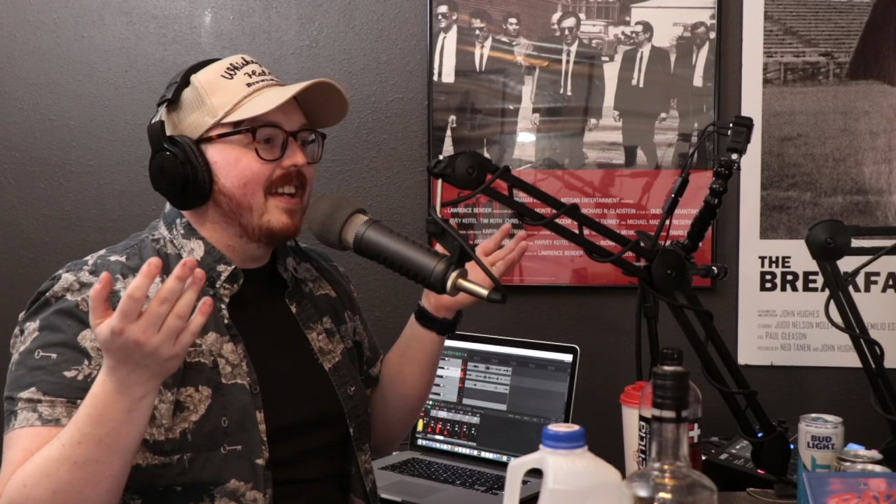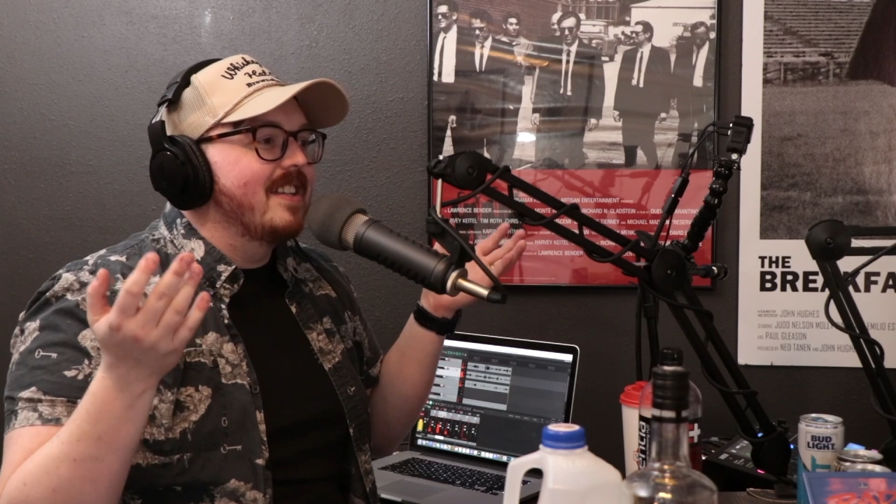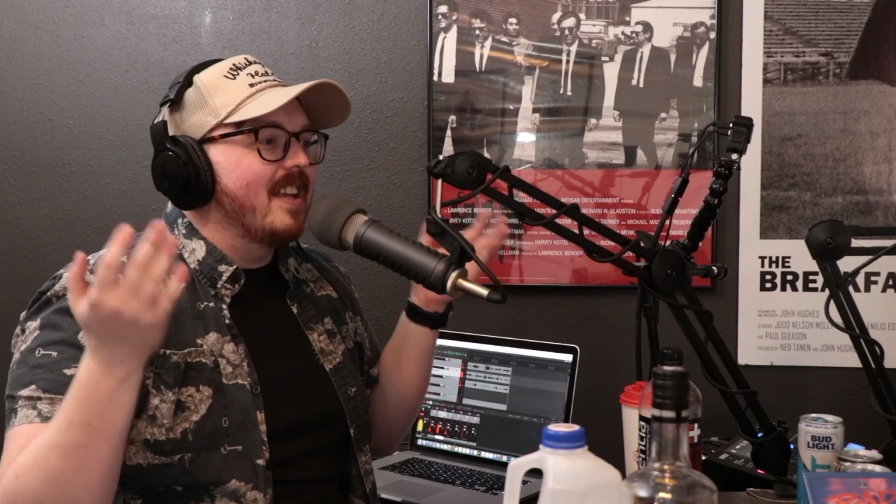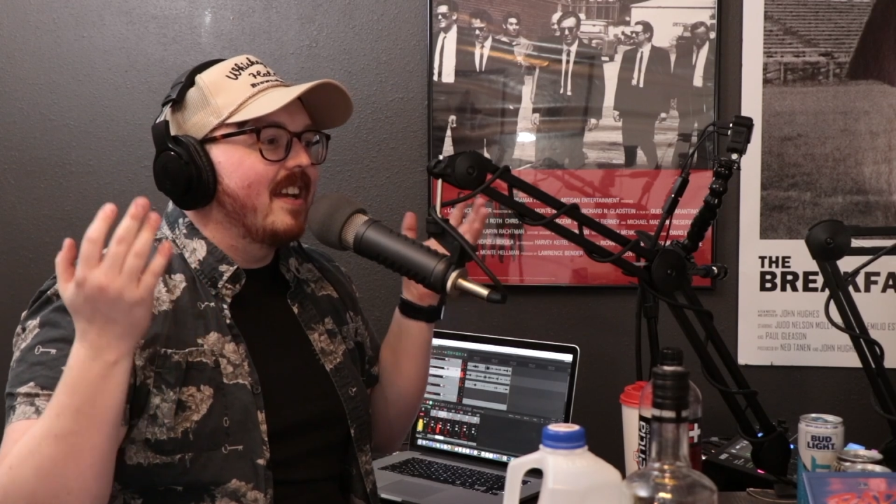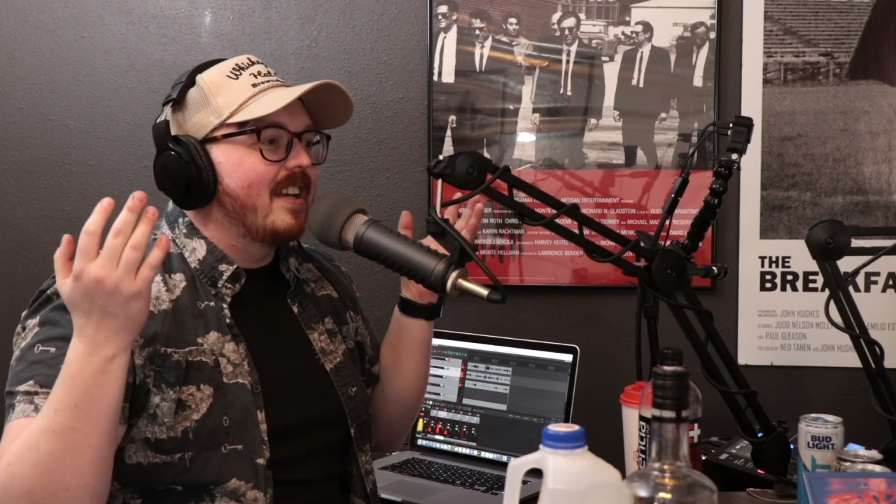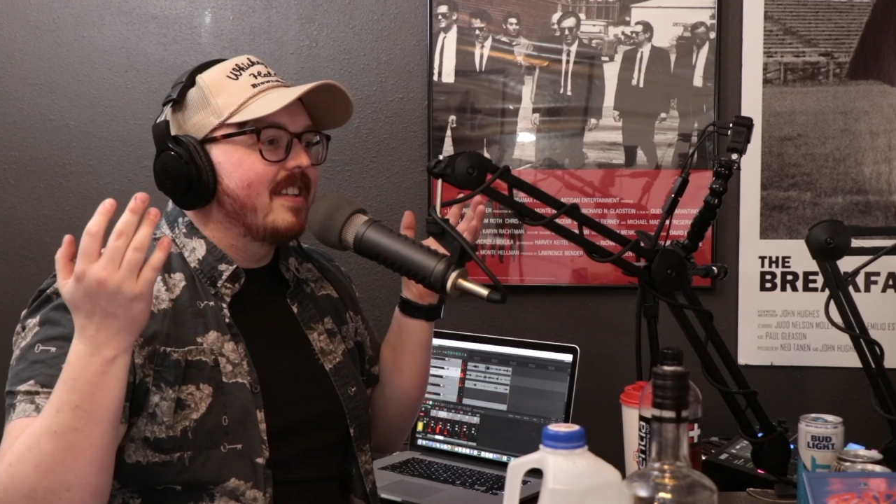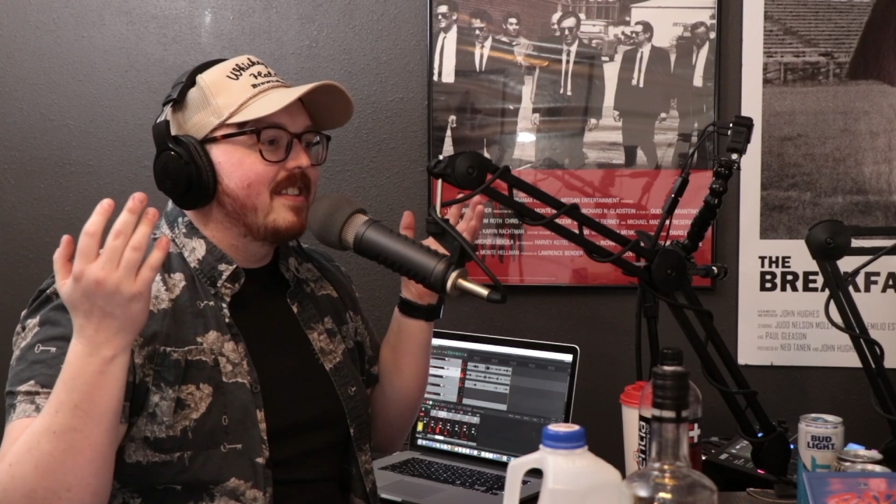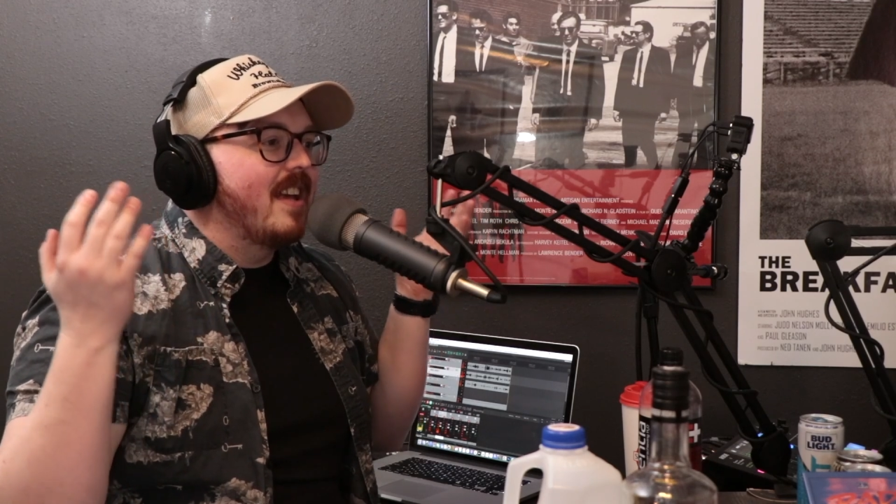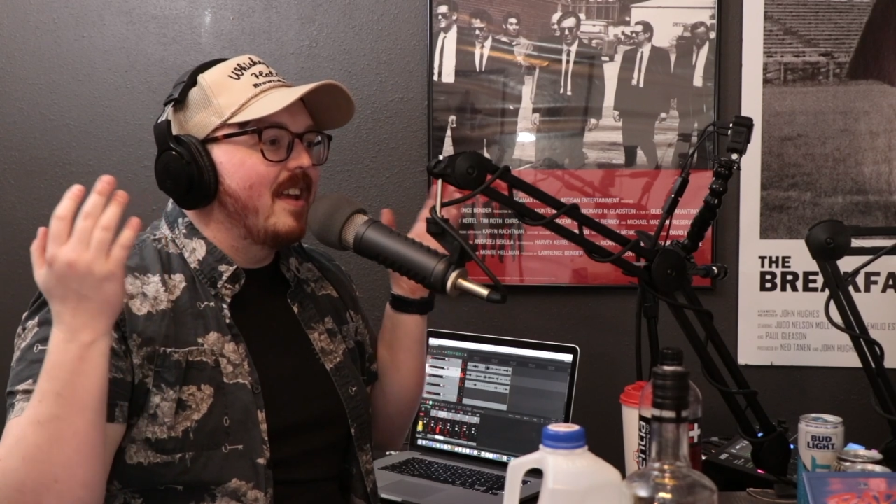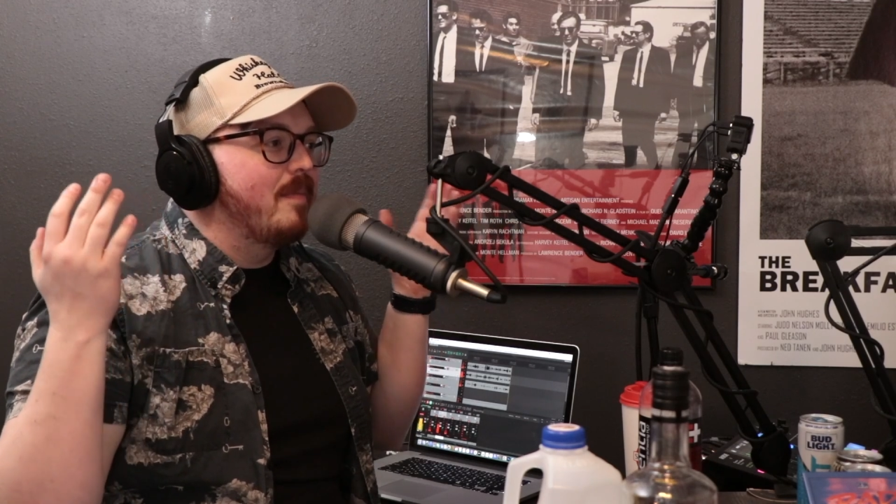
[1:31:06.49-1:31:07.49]
it's like
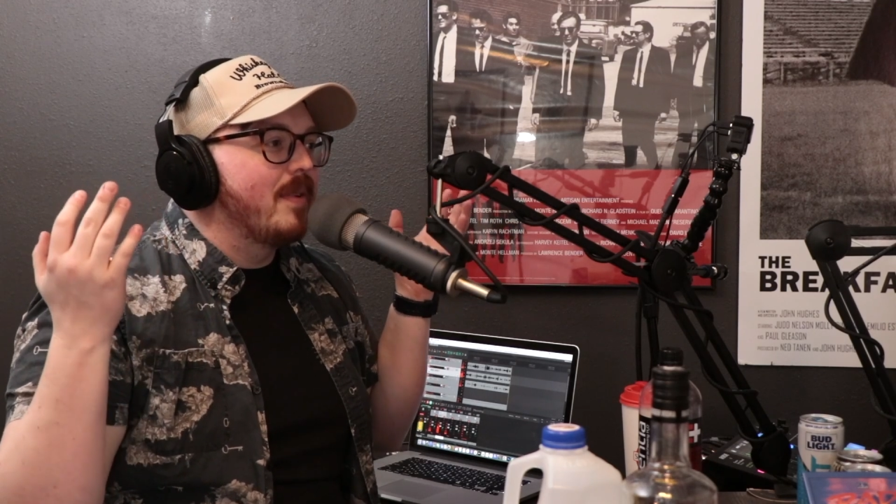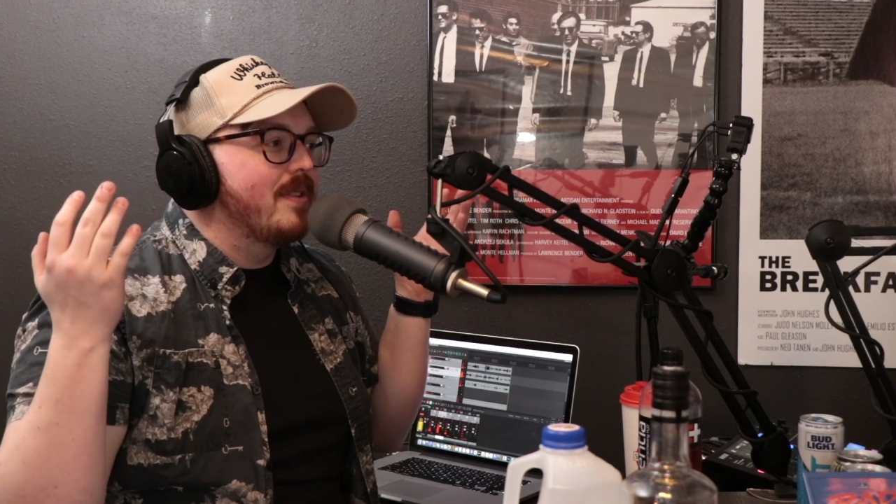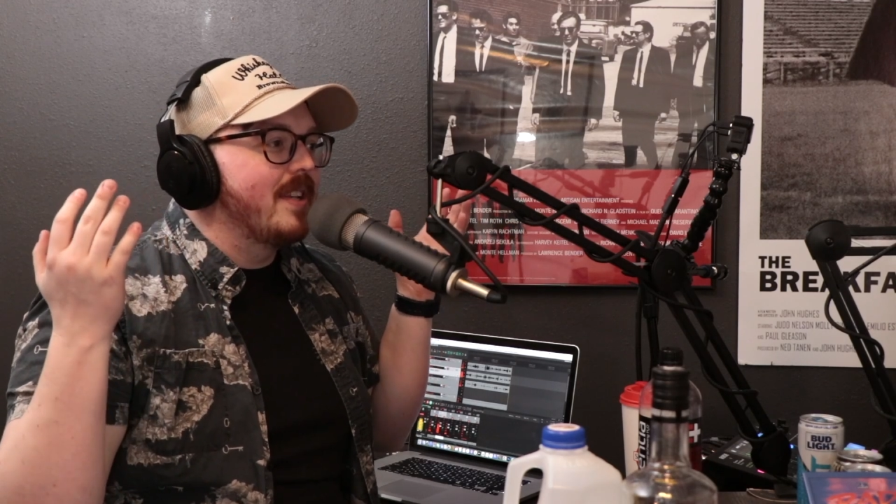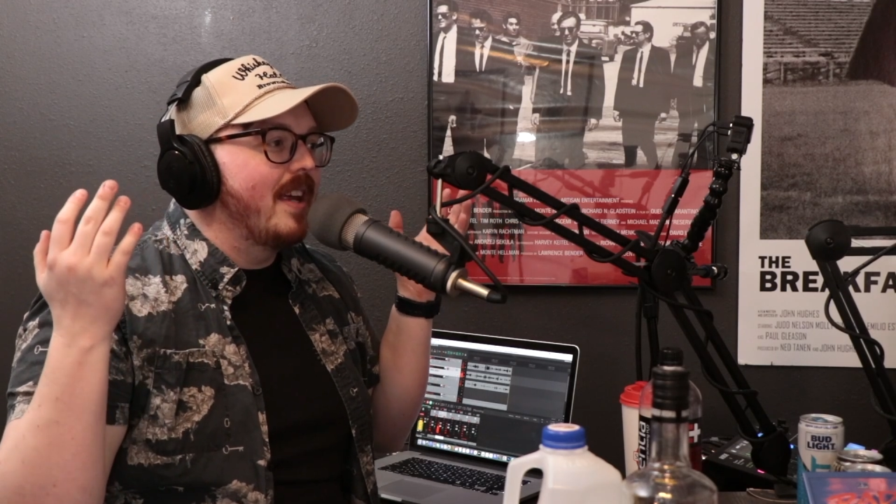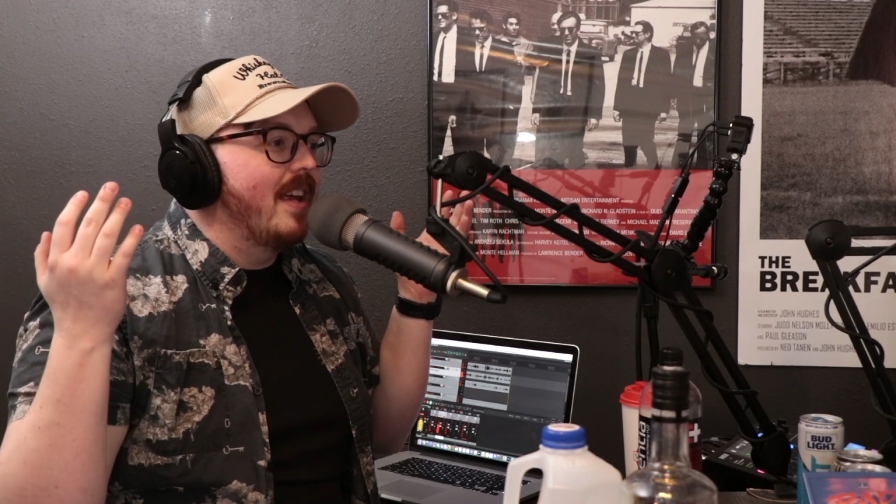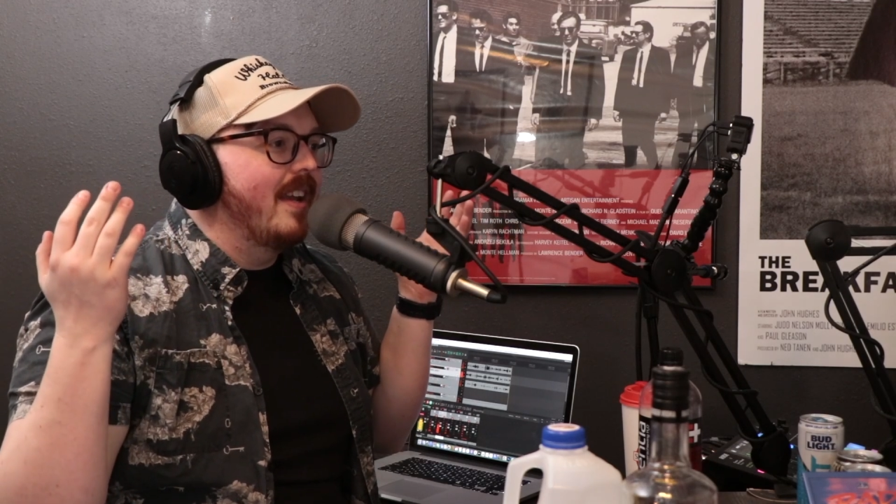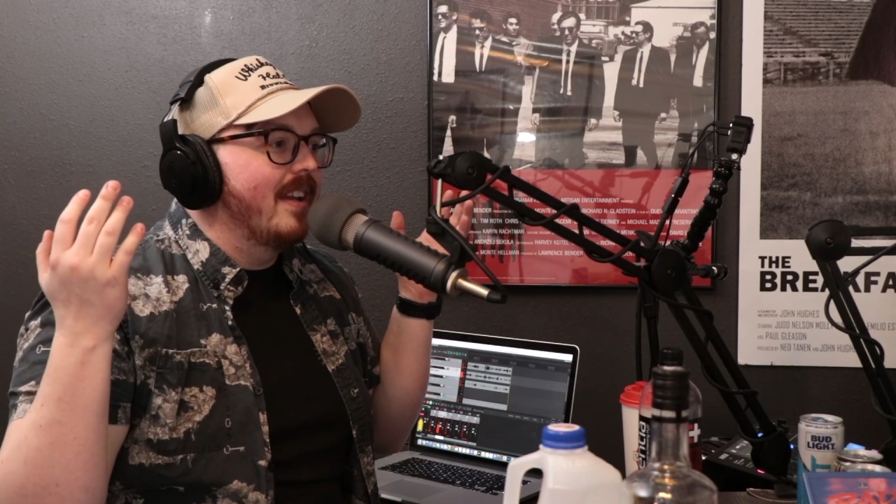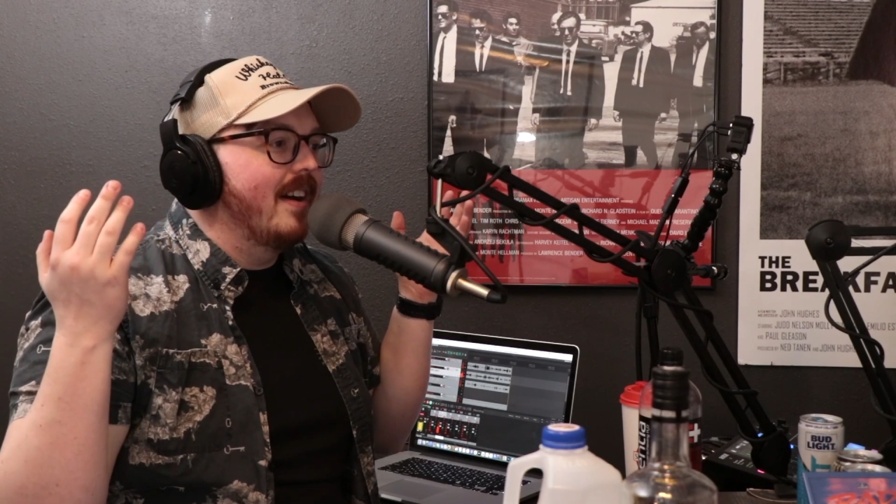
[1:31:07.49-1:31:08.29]
10%